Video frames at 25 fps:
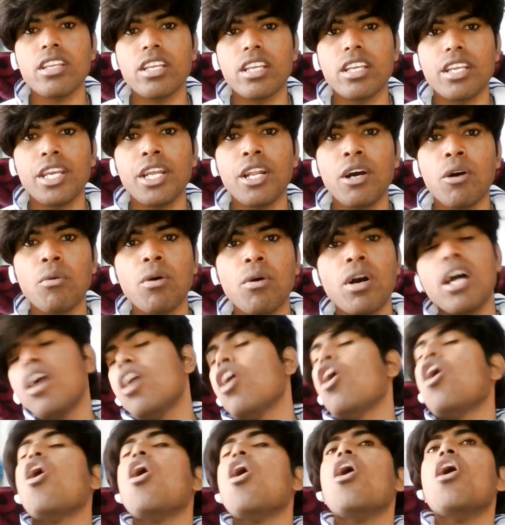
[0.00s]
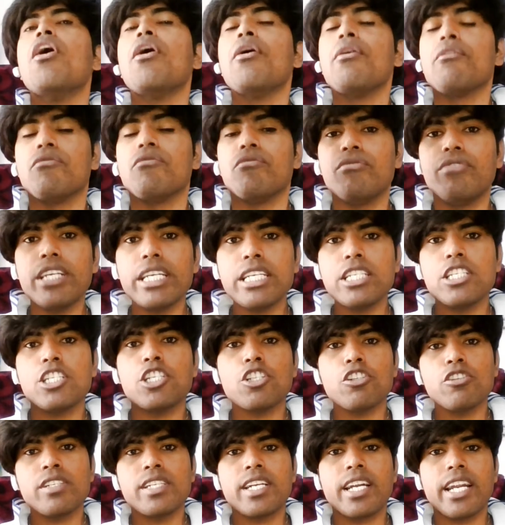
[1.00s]
You know, we
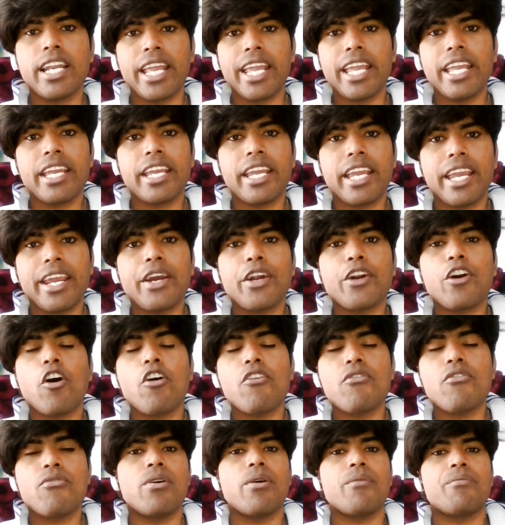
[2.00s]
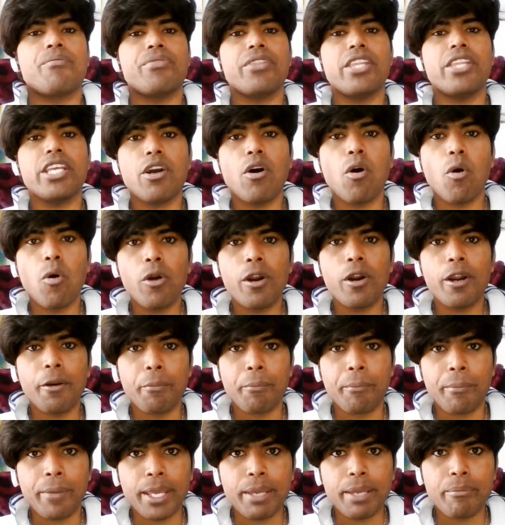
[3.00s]
should take care of the
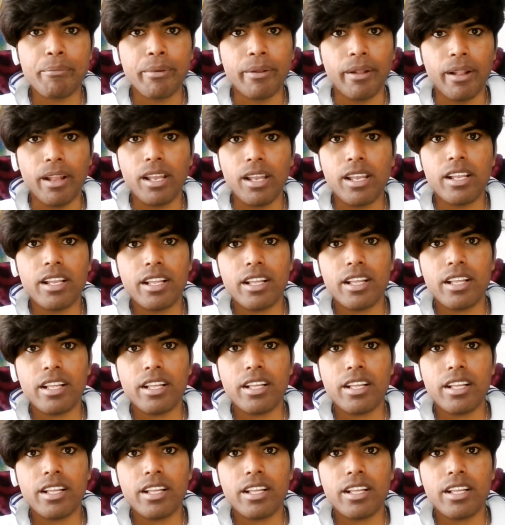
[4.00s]
old people.